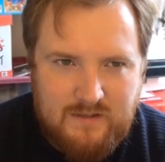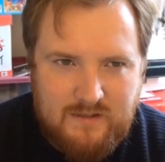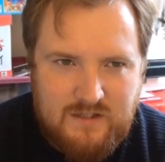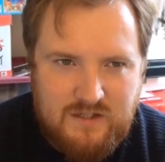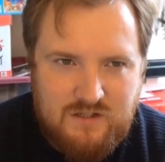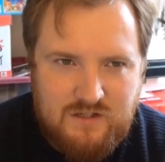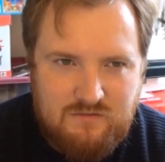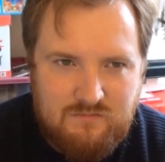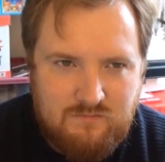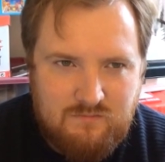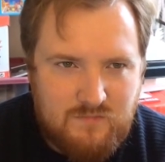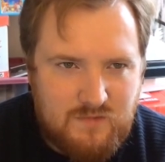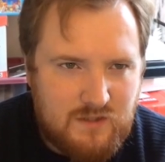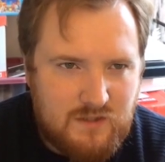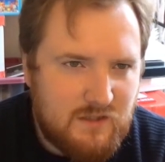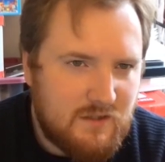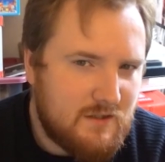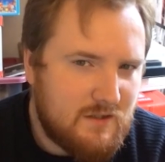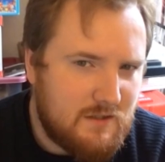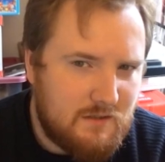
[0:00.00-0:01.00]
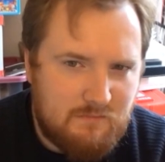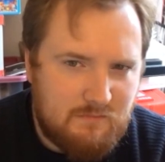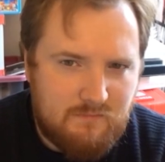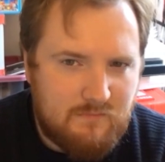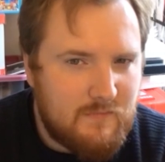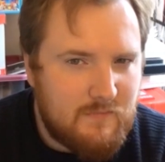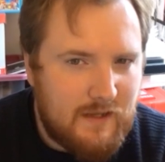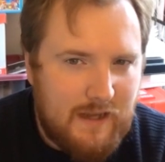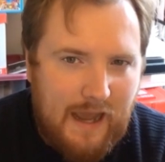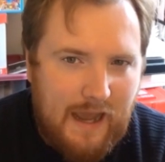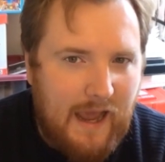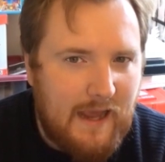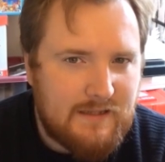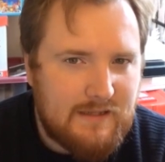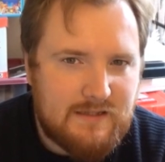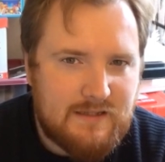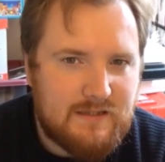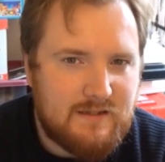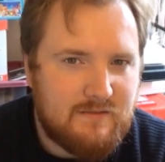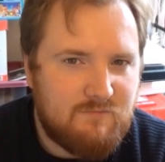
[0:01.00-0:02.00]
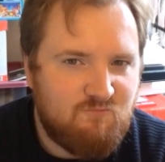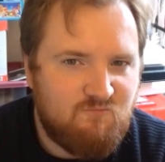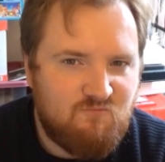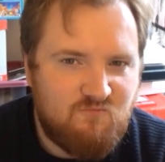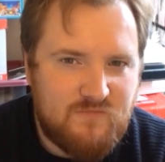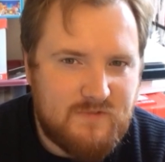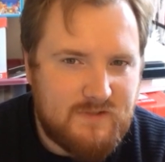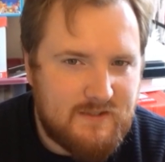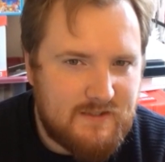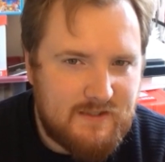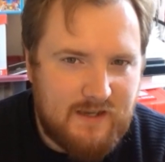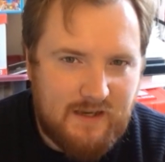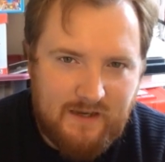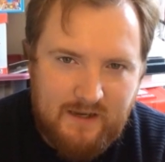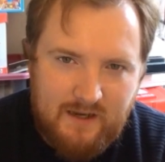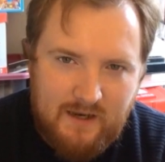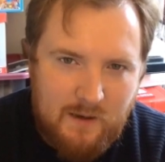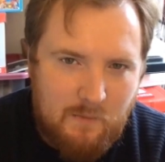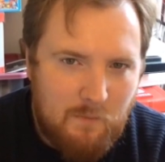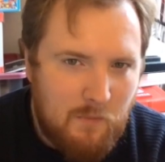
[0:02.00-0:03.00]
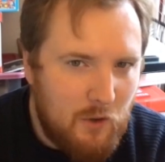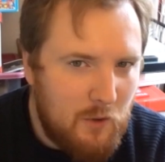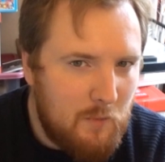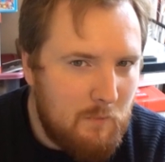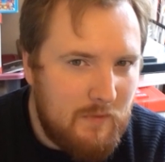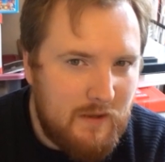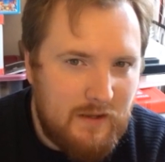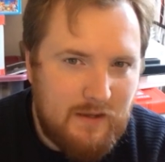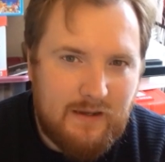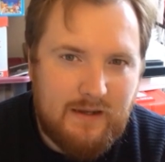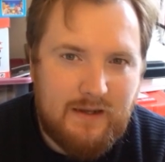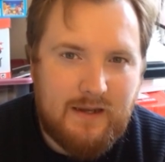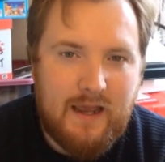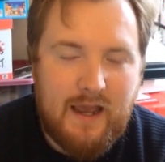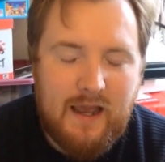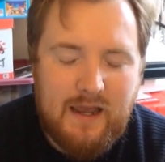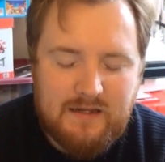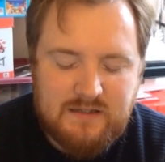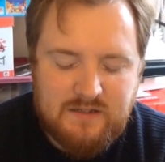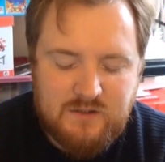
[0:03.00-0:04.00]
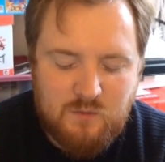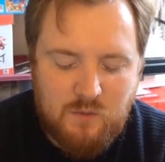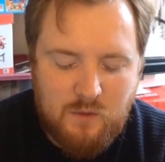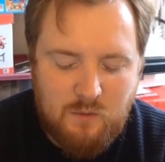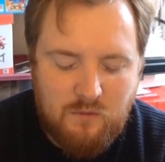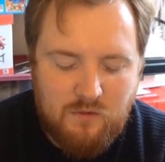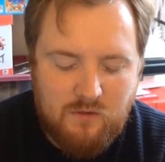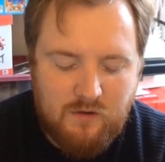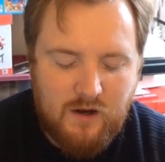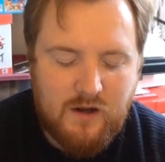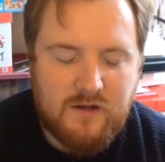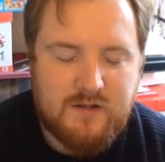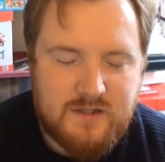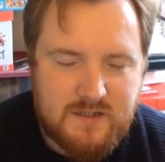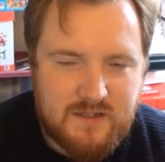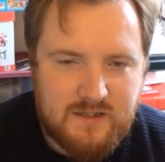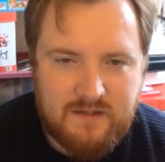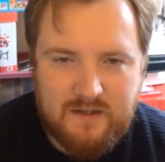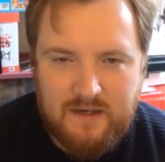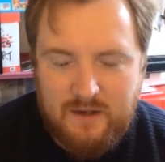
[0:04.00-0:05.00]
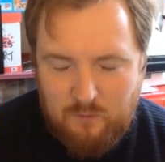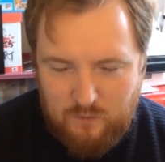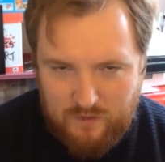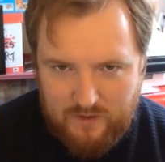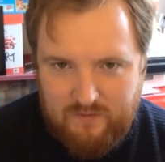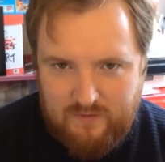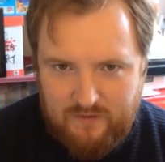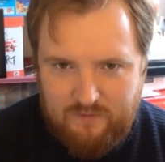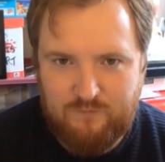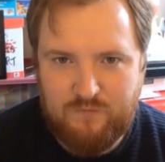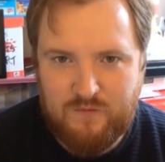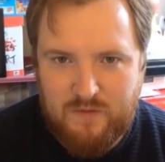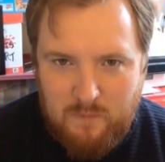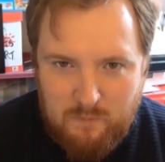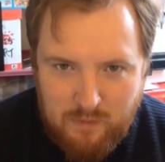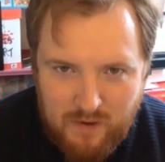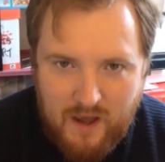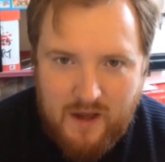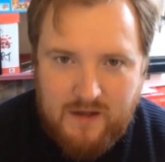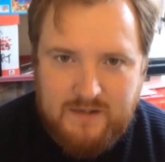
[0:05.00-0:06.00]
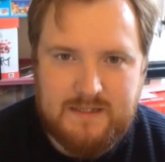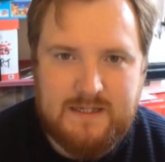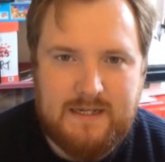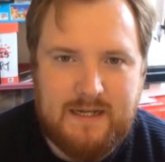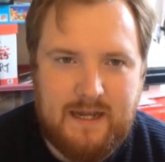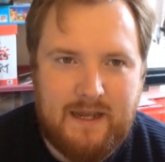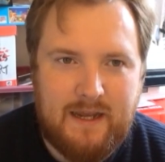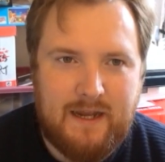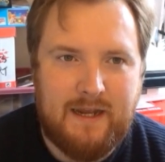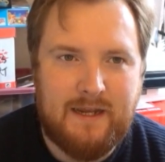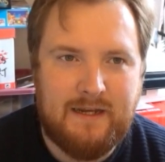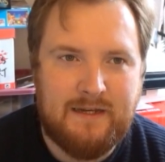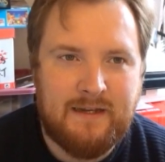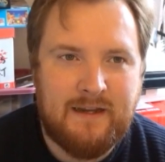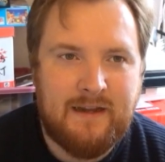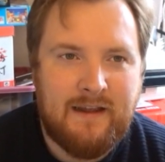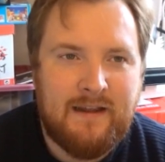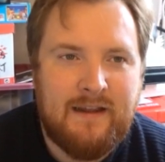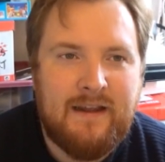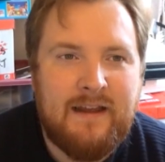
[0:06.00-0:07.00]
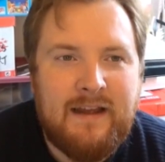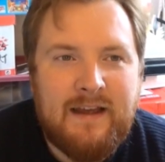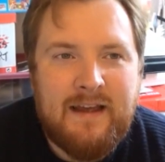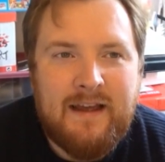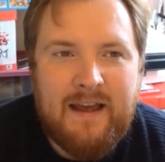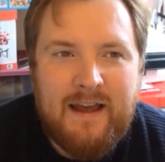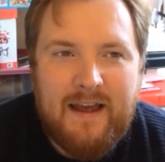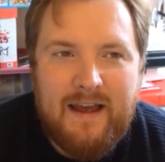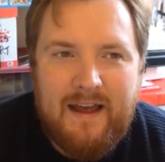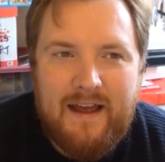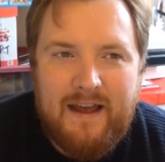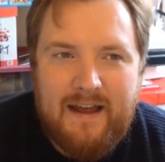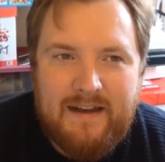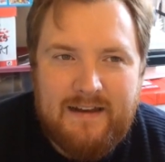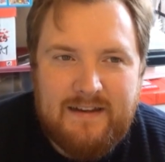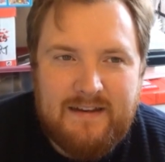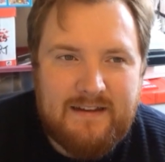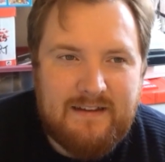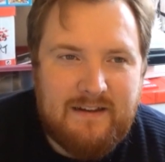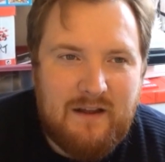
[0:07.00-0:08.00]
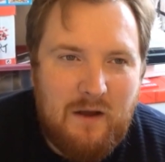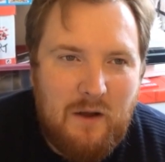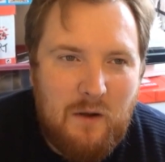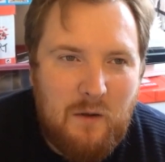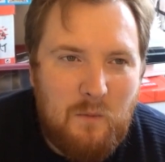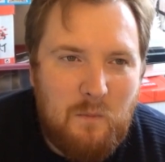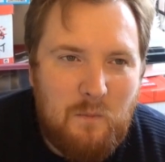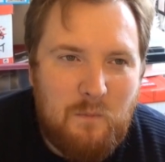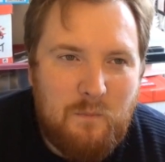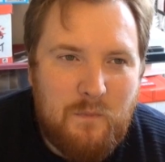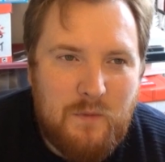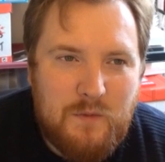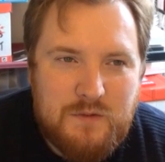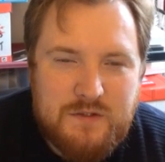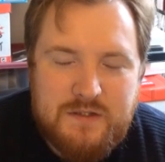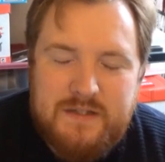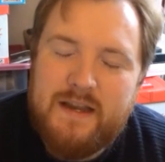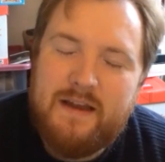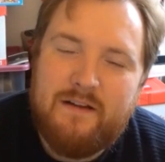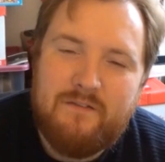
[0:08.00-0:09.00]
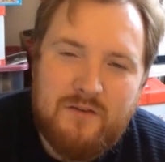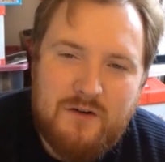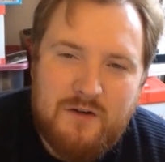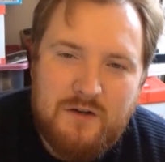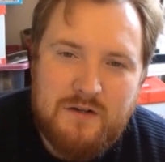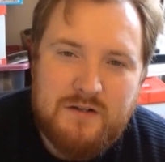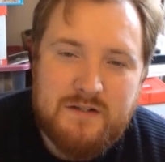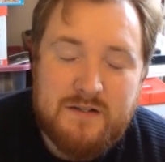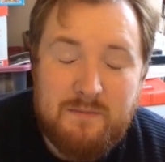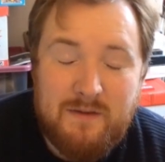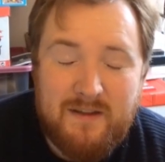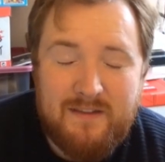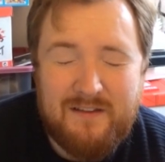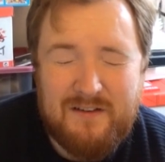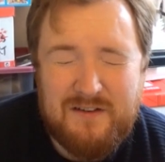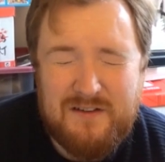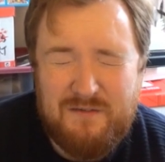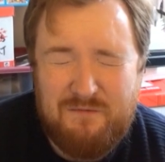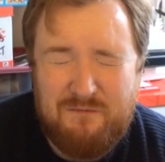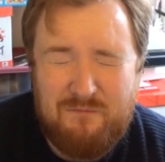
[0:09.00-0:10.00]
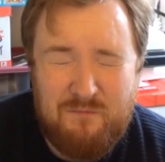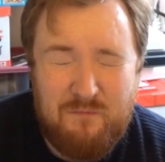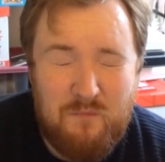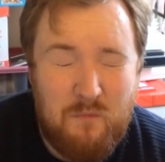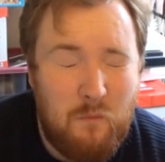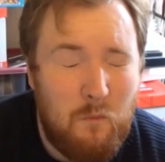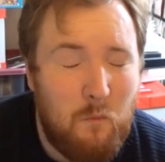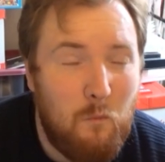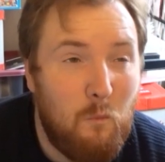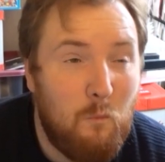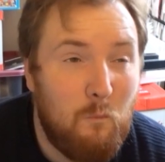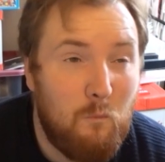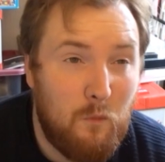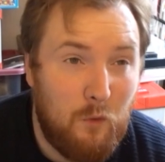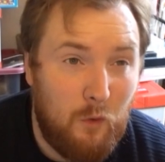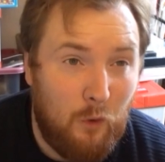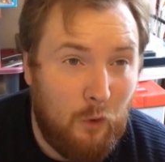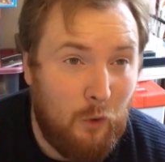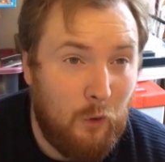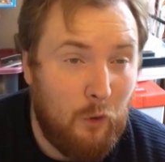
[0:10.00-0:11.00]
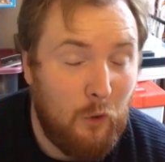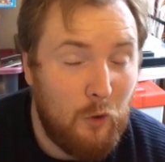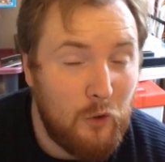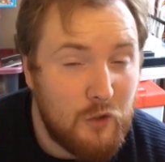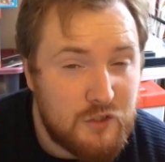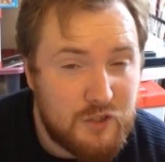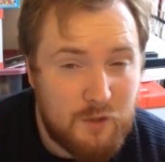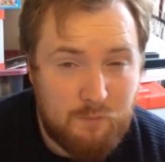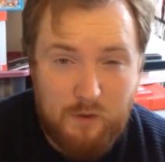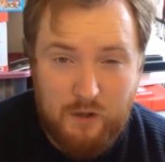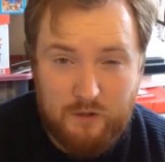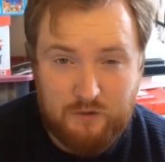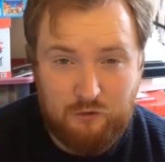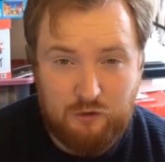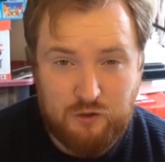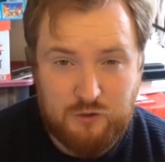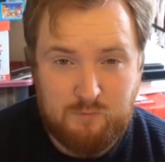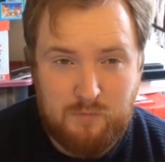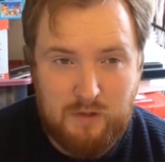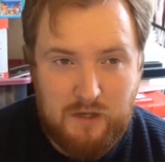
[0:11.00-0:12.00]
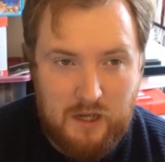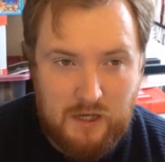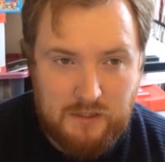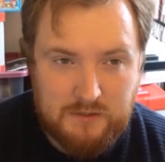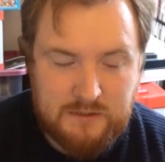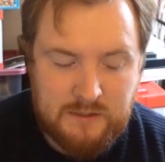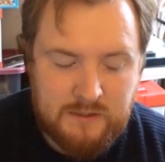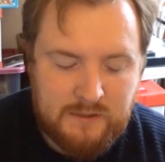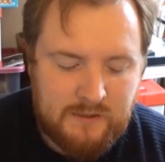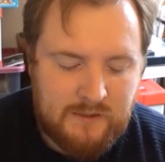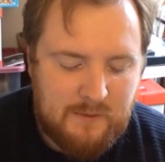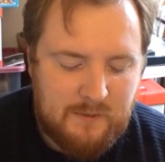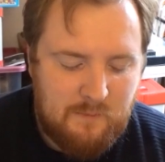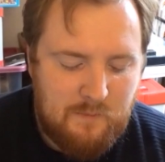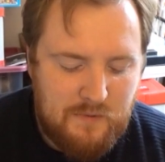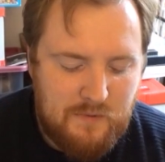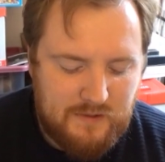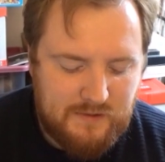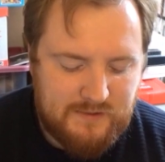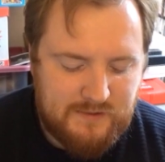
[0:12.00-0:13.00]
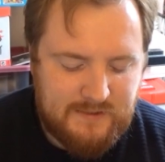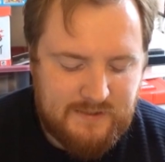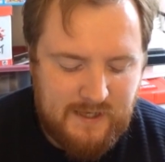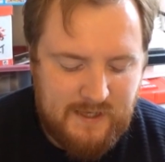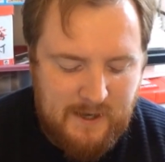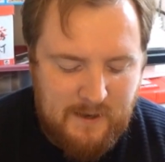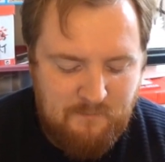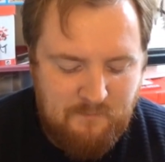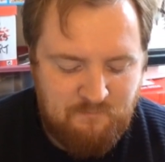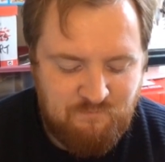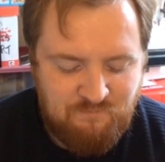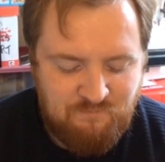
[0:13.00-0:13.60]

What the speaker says: it's just cats singing about being cats. We were constantly waiting for the plot to kick in, and it almost never does. I mean, there's a loose upon loose plot, but